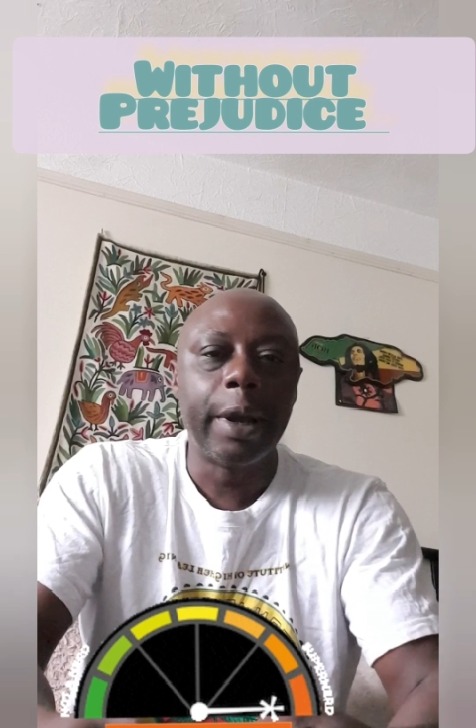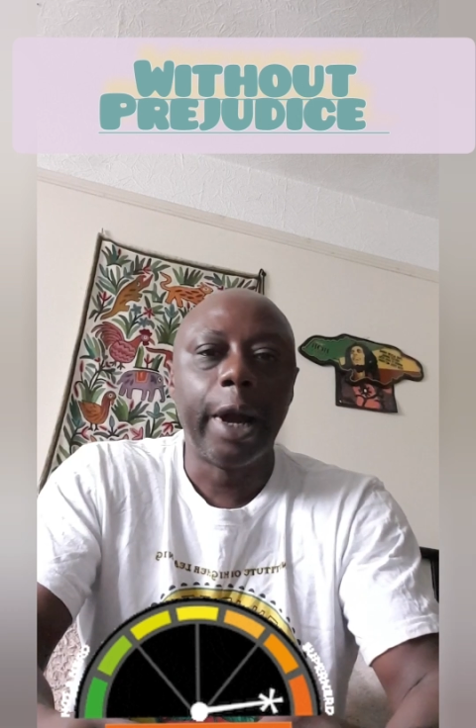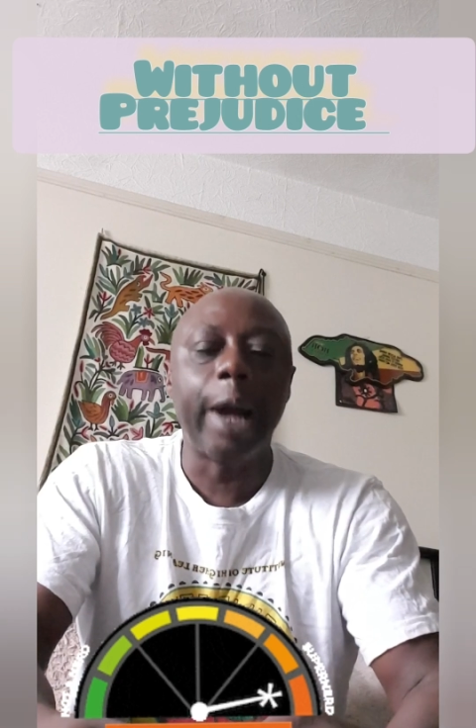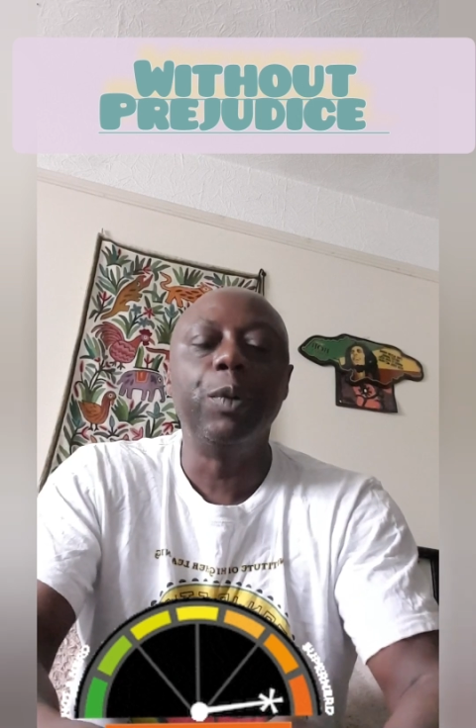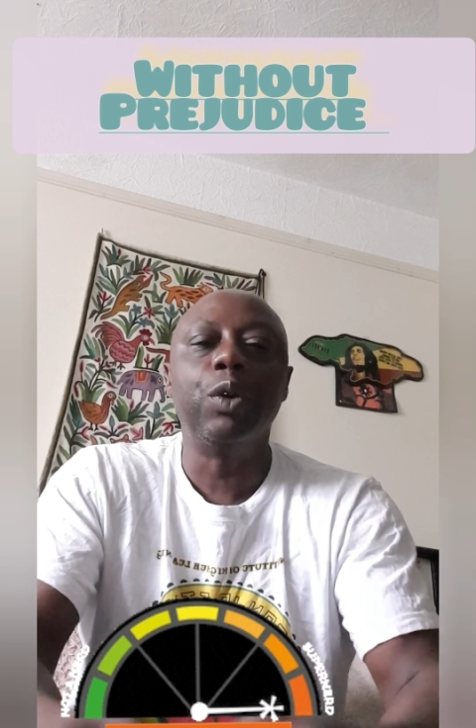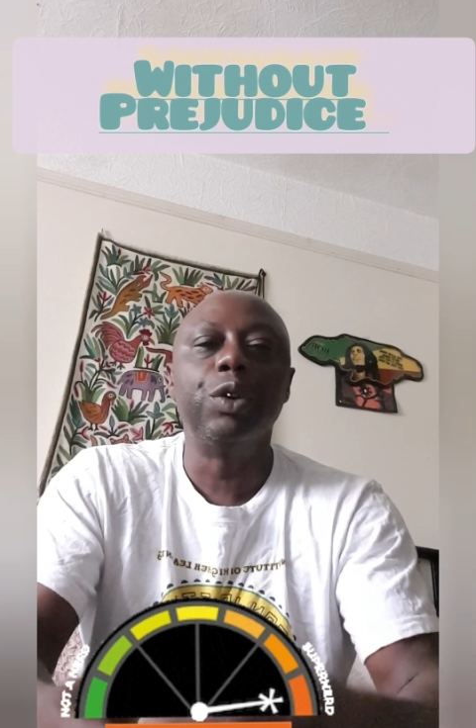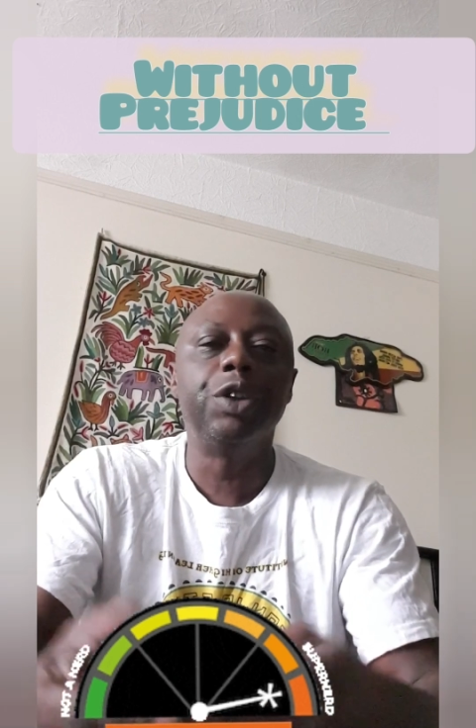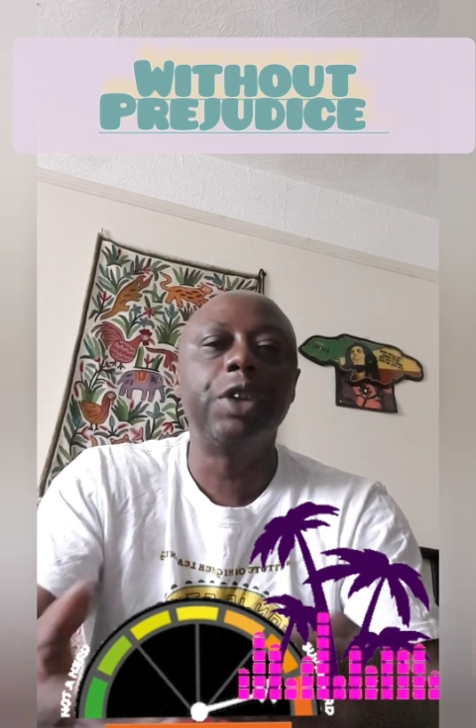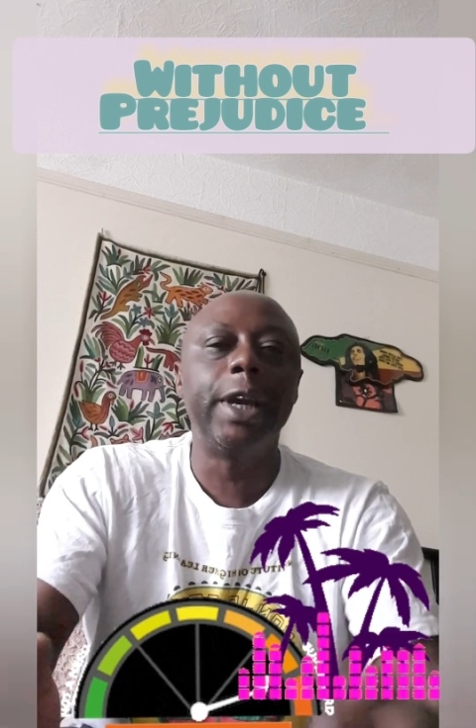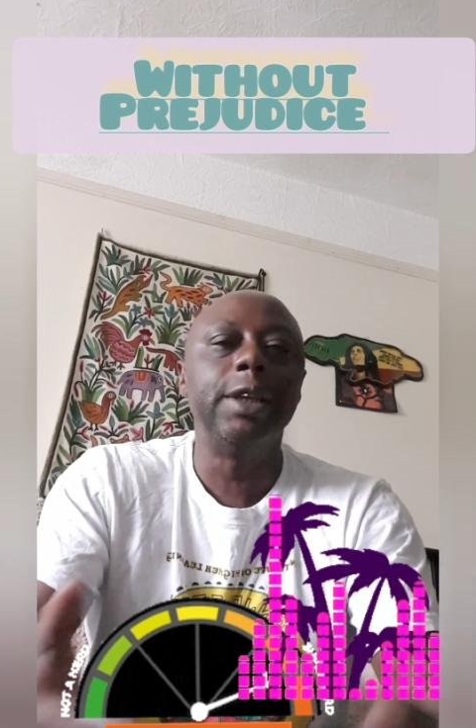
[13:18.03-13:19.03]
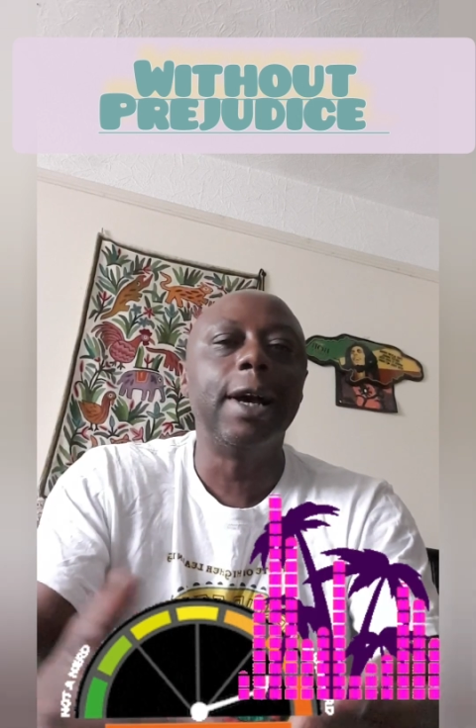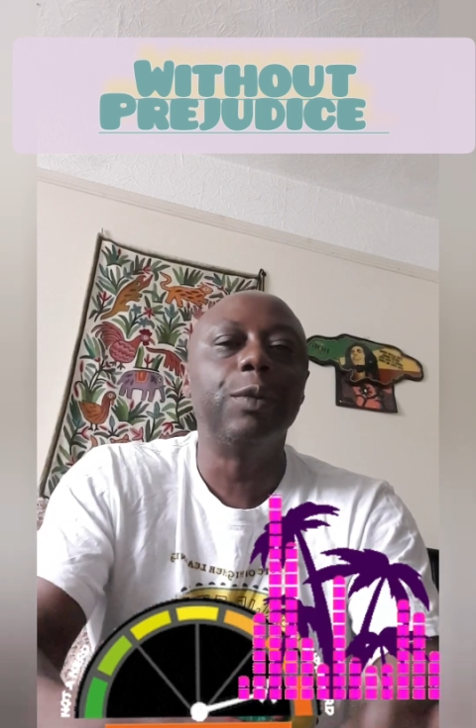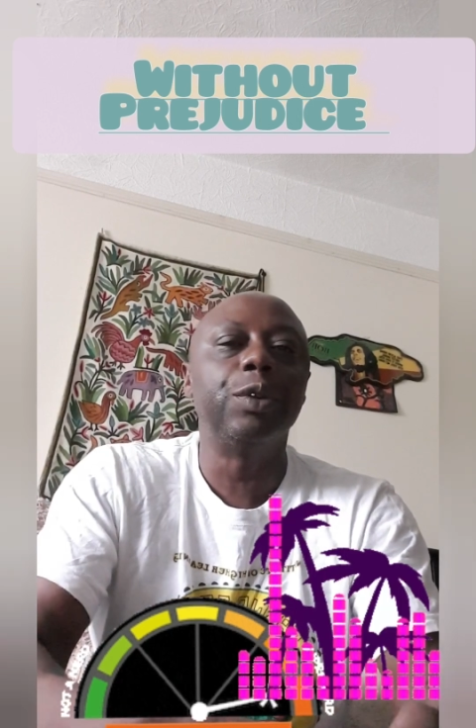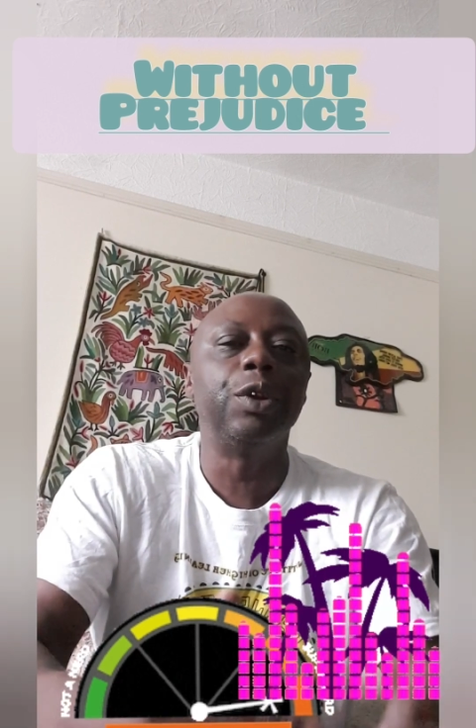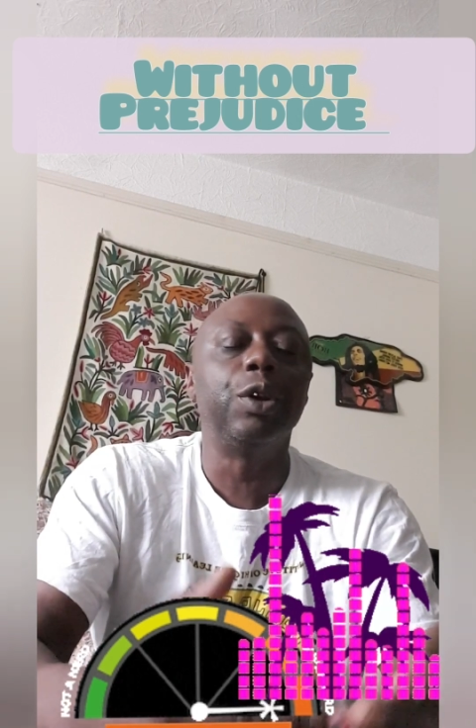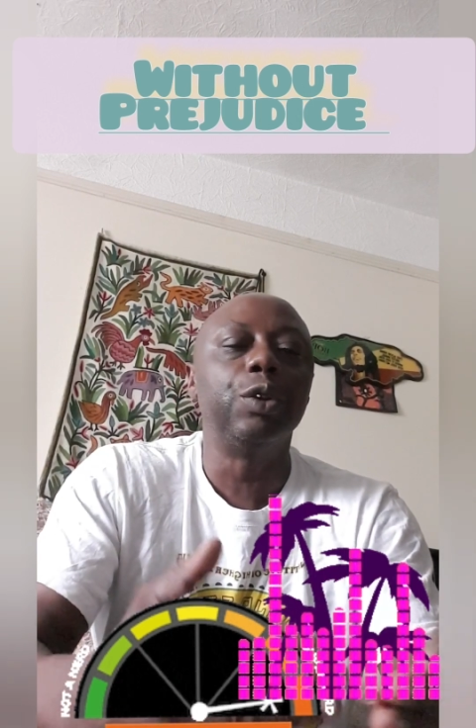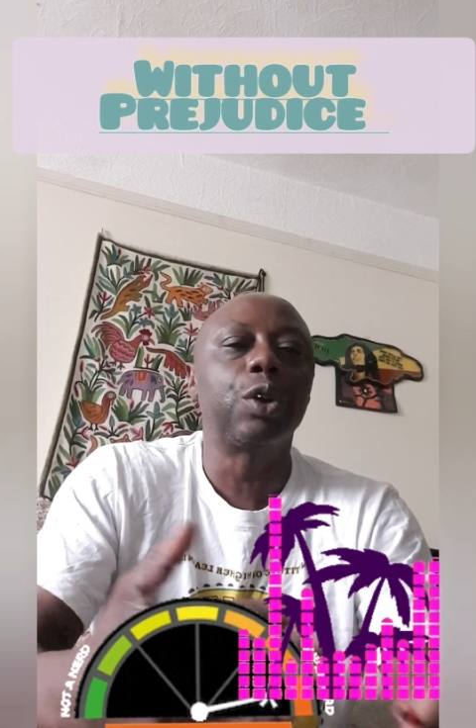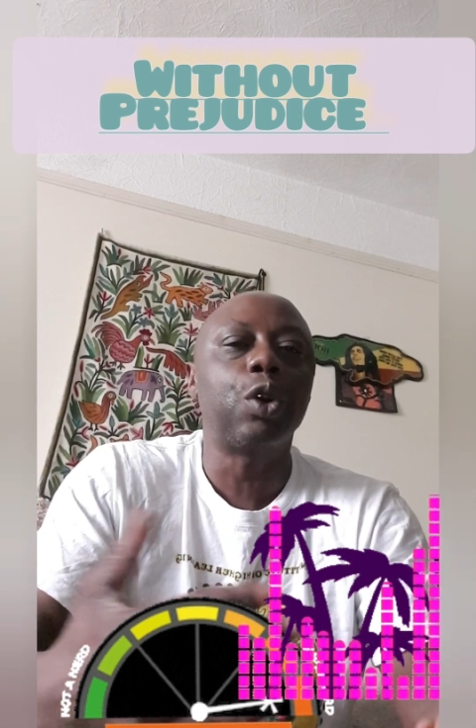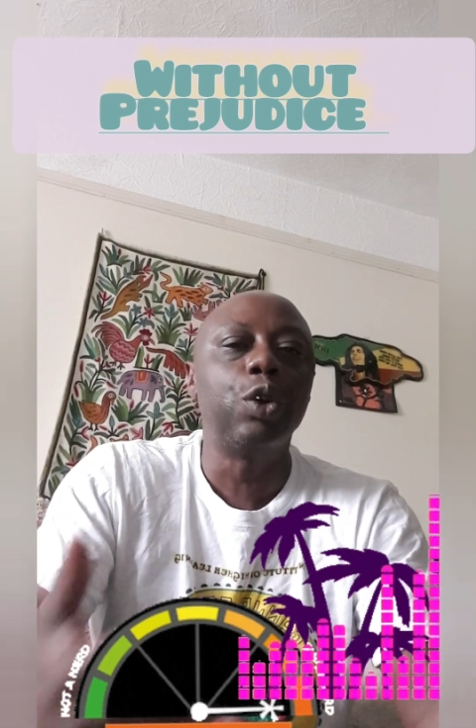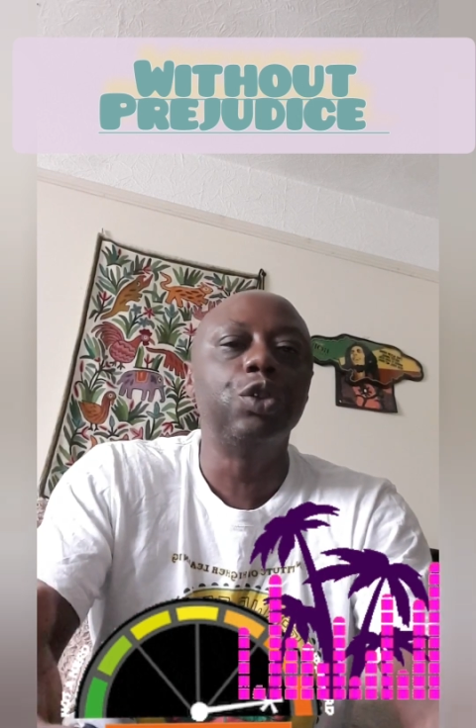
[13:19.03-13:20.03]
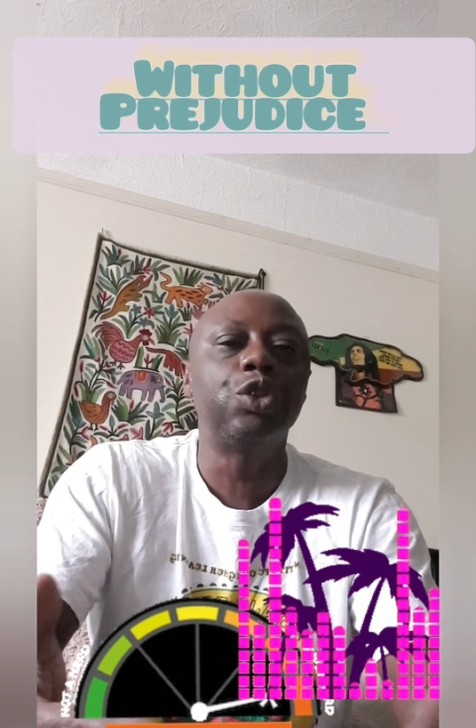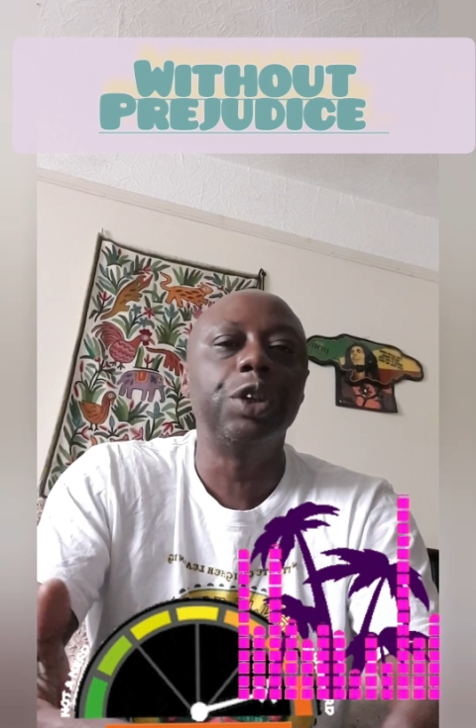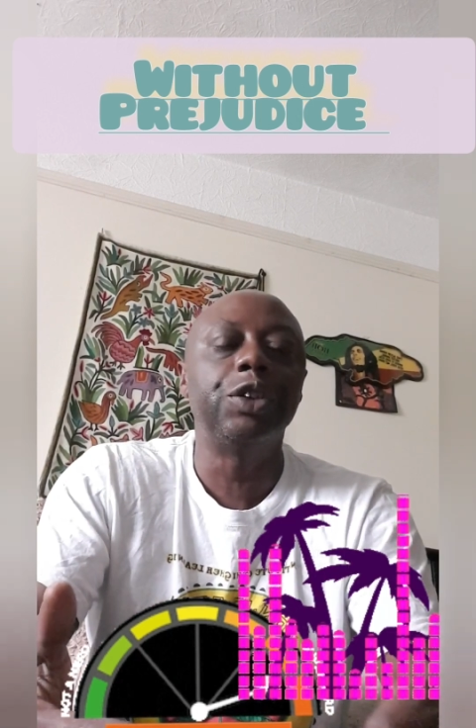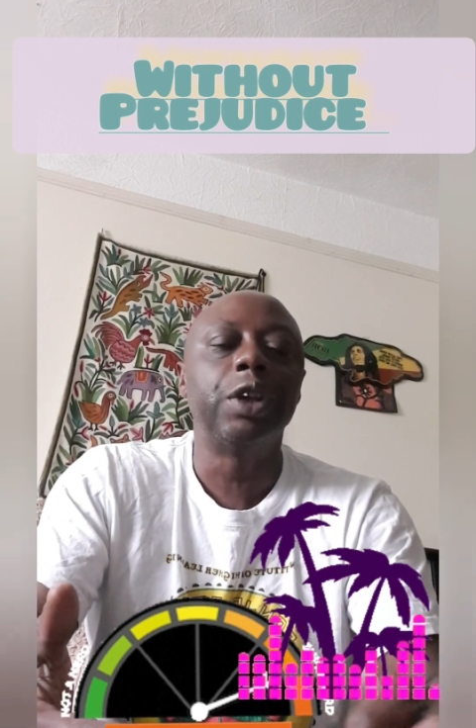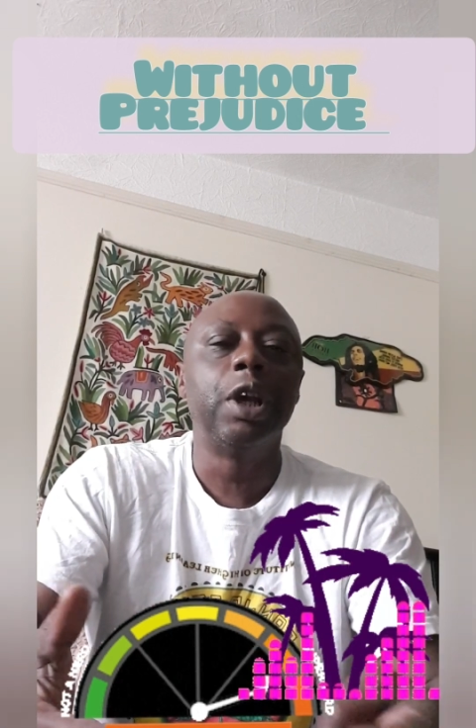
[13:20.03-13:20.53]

I'm not going to tear down the countries.